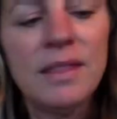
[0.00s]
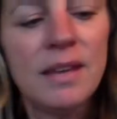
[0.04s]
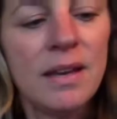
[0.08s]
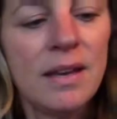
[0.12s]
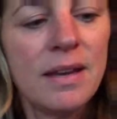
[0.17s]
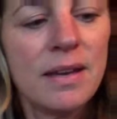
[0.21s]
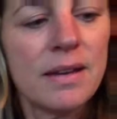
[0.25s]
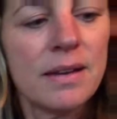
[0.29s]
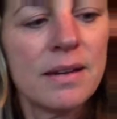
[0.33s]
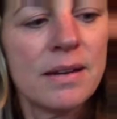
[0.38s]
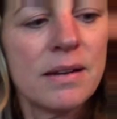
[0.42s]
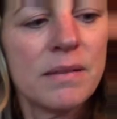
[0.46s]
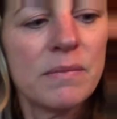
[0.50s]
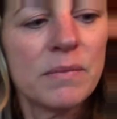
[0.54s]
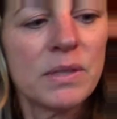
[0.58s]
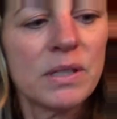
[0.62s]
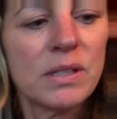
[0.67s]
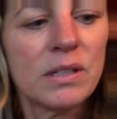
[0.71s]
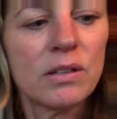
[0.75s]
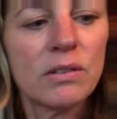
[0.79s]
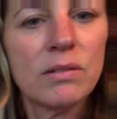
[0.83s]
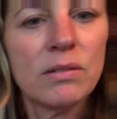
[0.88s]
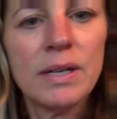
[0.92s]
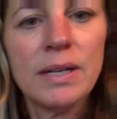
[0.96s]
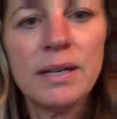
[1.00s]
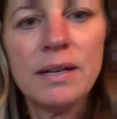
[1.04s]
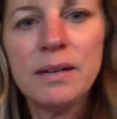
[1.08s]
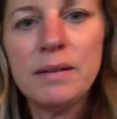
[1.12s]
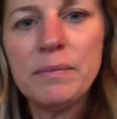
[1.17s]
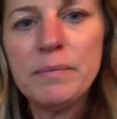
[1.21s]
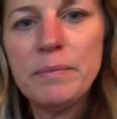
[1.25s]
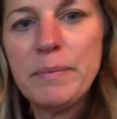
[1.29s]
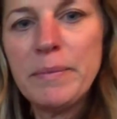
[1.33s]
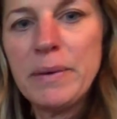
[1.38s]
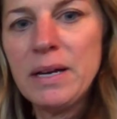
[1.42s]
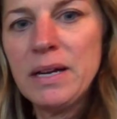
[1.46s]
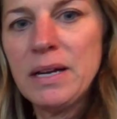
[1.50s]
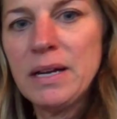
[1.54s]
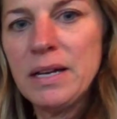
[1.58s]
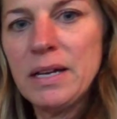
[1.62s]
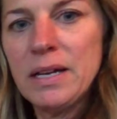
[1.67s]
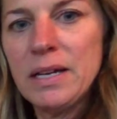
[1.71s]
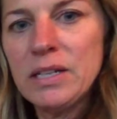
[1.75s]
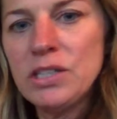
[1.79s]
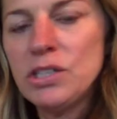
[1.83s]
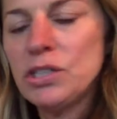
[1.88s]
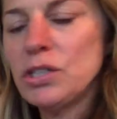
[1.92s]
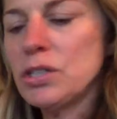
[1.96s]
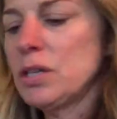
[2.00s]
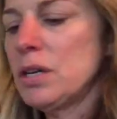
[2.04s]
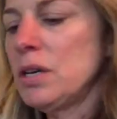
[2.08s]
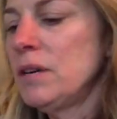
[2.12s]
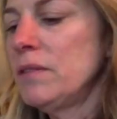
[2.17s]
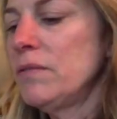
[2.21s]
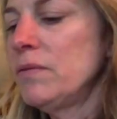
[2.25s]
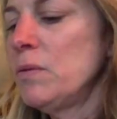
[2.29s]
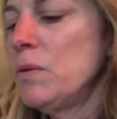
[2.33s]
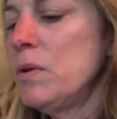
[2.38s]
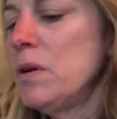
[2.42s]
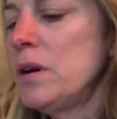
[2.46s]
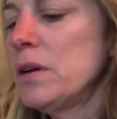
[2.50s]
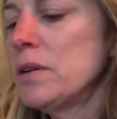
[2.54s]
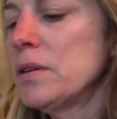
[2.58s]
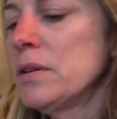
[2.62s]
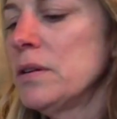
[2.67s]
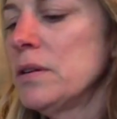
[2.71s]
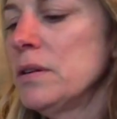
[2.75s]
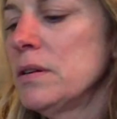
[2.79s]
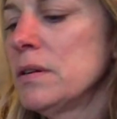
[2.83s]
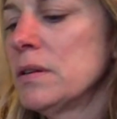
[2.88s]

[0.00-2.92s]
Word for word: Then I'm going to grab my jar of water